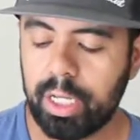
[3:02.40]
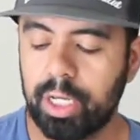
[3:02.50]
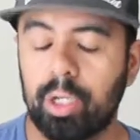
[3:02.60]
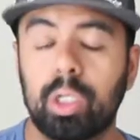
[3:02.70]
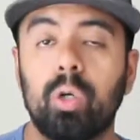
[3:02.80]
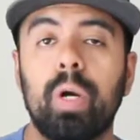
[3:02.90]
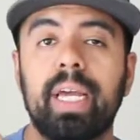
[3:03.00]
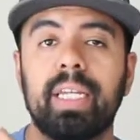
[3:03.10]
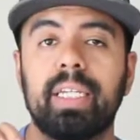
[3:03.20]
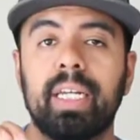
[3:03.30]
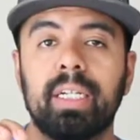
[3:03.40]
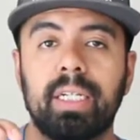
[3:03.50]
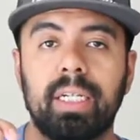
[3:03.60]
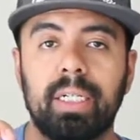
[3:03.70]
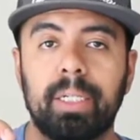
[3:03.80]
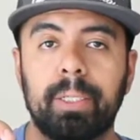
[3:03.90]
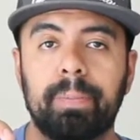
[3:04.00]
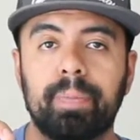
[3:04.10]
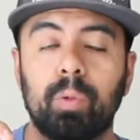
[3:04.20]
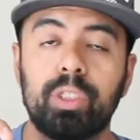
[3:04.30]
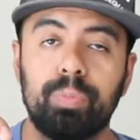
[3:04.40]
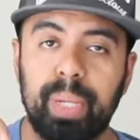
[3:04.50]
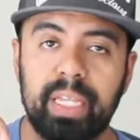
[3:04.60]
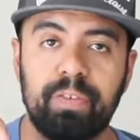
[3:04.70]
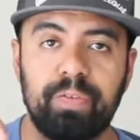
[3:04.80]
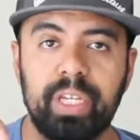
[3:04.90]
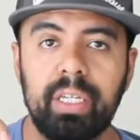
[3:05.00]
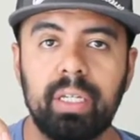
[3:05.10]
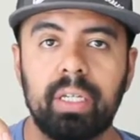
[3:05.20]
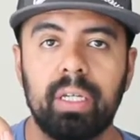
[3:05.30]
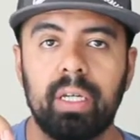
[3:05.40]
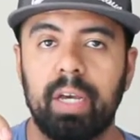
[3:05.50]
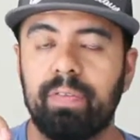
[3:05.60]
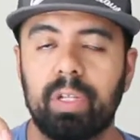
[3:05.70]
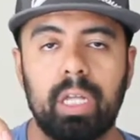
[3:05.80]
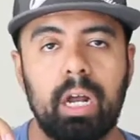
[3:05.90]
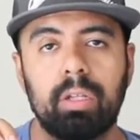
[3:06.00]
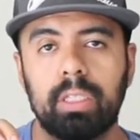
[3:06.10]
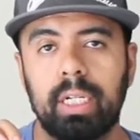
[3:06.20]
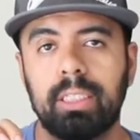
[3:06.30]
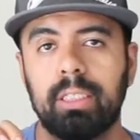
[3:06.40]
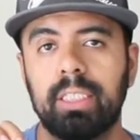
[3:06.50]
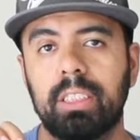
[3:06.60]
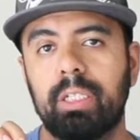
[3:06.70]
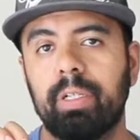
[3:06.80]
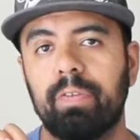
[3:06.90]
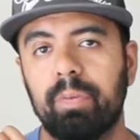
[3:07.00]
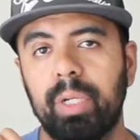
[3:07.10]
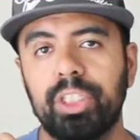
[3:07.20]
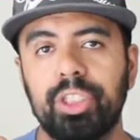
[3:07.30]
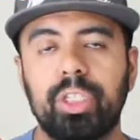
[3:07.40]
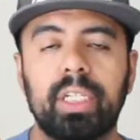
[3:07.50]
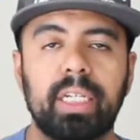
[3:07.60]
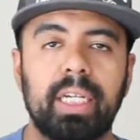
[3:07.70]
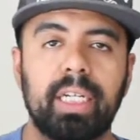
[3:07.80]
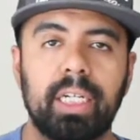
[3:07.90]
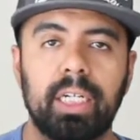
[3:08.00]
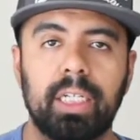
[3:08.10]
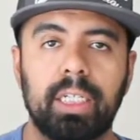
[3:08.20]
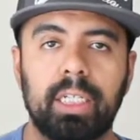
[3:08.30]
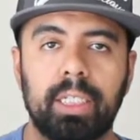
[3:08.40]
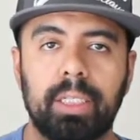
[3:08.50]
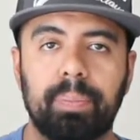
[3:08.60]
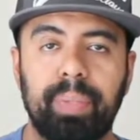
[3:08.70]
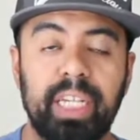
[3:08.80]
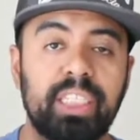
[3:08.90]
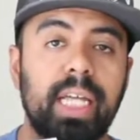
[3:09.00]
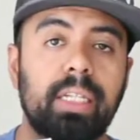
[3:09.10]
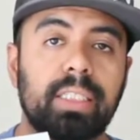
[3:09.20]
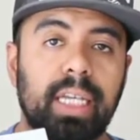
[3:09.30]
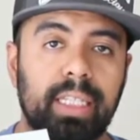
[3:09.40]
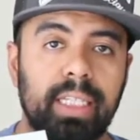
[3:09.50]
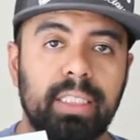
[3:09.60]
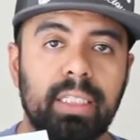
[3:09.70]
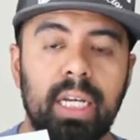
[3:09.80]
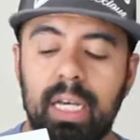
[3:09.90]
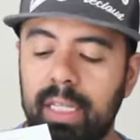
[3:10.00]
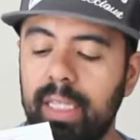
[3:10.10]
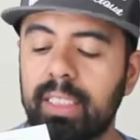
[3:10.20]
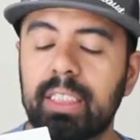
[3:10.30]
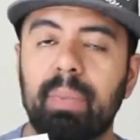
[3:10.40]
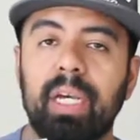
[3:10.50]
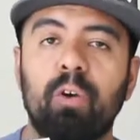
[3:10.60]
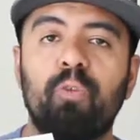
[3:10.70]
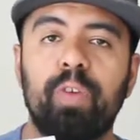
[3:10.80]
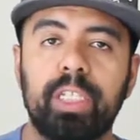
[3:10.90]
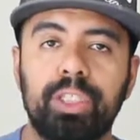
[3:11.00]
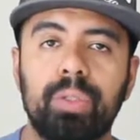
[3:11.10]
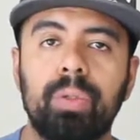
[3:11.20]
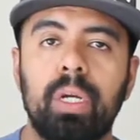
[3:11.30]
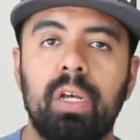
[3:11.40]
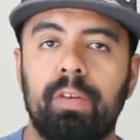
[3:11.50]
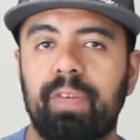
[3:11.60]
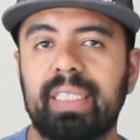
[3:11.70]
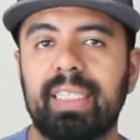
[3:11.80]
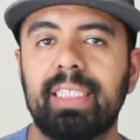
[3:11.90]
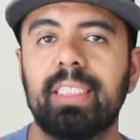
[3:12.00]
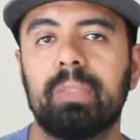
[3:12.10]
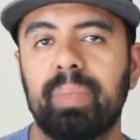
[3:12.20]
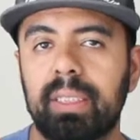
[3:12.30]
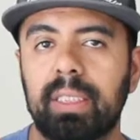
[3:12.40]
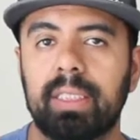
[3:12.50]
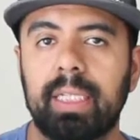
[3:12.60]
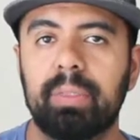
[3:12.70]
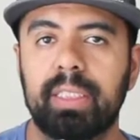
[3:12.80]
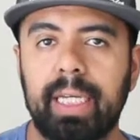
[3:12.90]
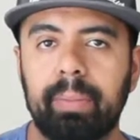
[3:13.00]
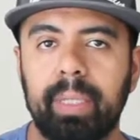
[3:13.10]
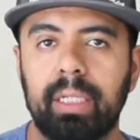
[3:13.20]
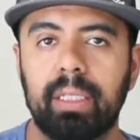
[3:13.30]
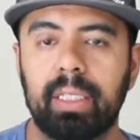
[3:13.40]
you're going to go ahead and get once you pay the fee and fill out all the necessary information, you're going to get a page that looks like this. This is my official fictitious business name statement.